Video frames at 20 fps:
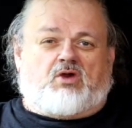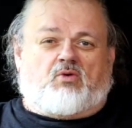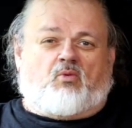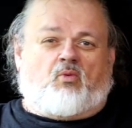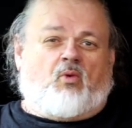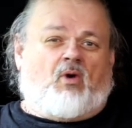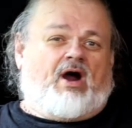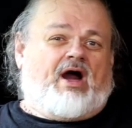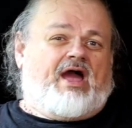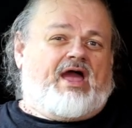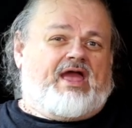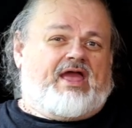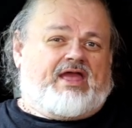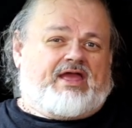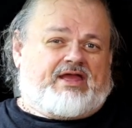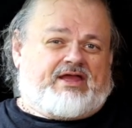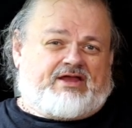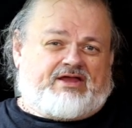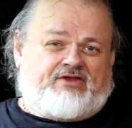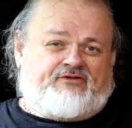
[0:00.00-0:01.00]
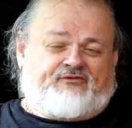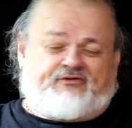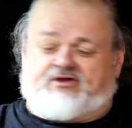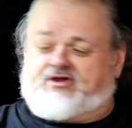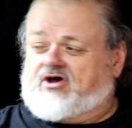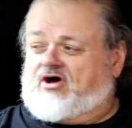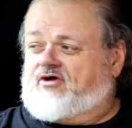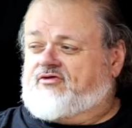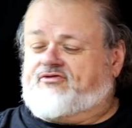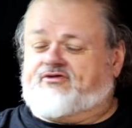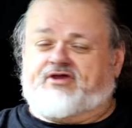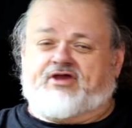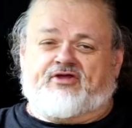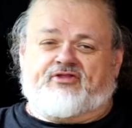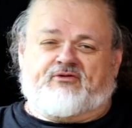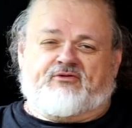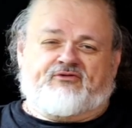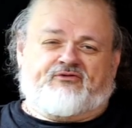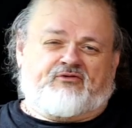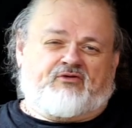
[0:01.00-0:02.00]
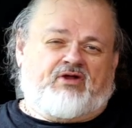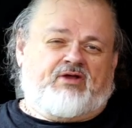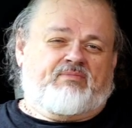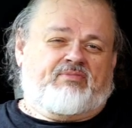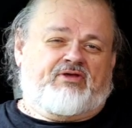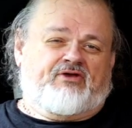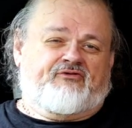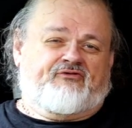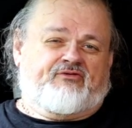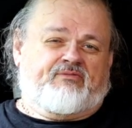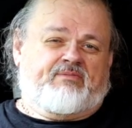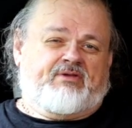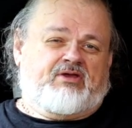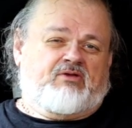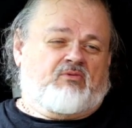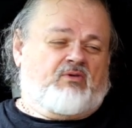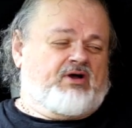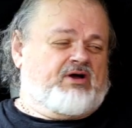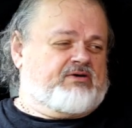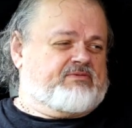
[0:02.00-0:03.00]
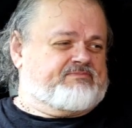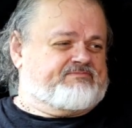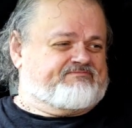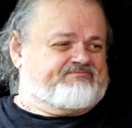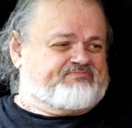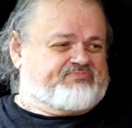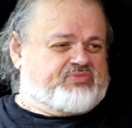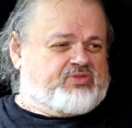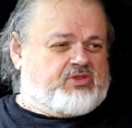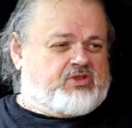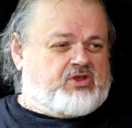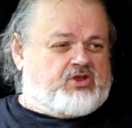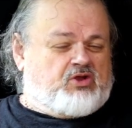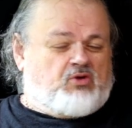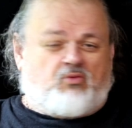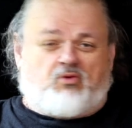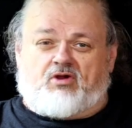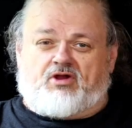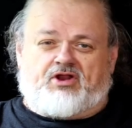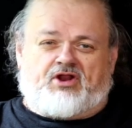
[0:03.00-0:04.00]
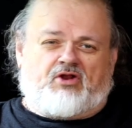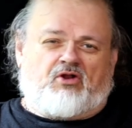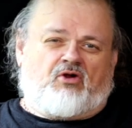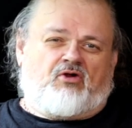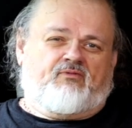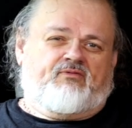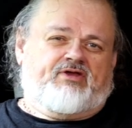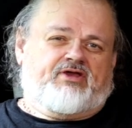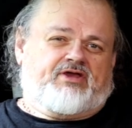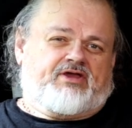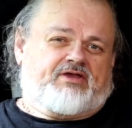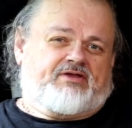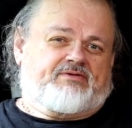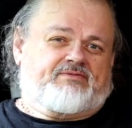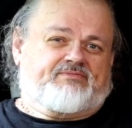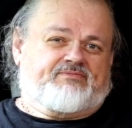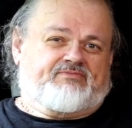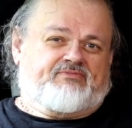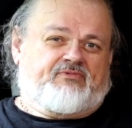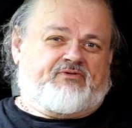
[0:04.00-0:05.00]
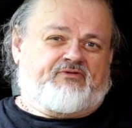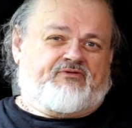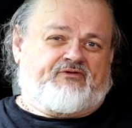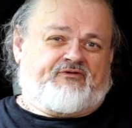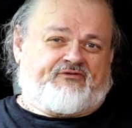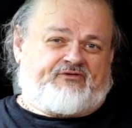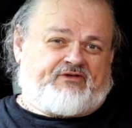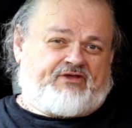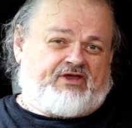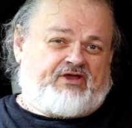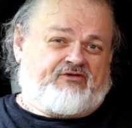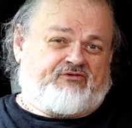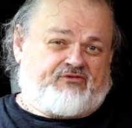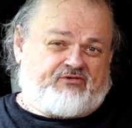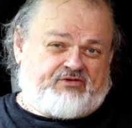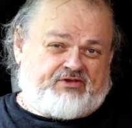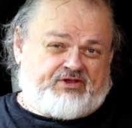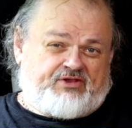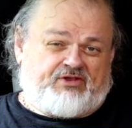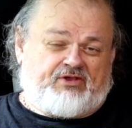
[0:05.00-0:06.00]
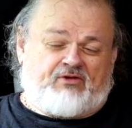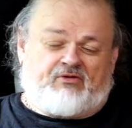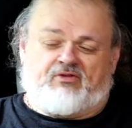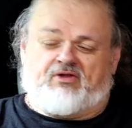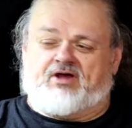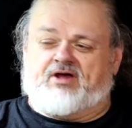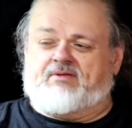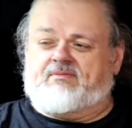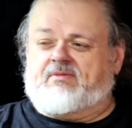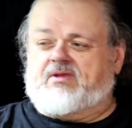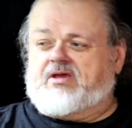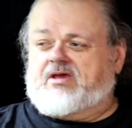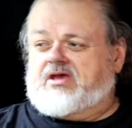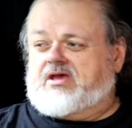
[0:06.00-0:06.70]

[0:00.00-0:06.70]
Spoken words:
Why is it called Together is a great place to be? Well, we're in an RV, just in case you didn't know that.